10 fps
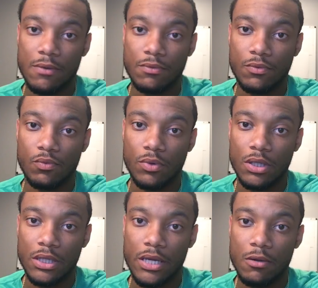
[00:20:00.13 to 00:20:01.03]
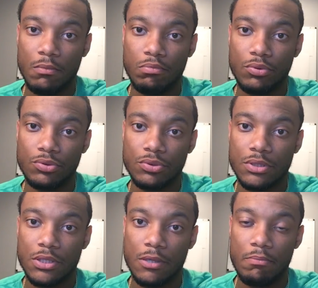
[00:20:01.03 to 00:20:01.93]
will really help boost
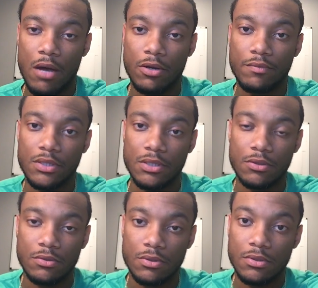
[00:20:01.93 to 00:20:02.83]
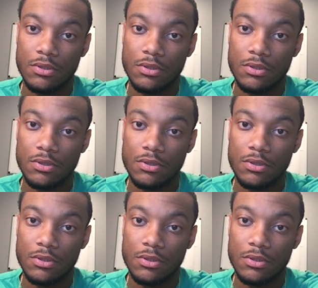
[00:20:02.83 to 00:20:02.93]
the amount of deals.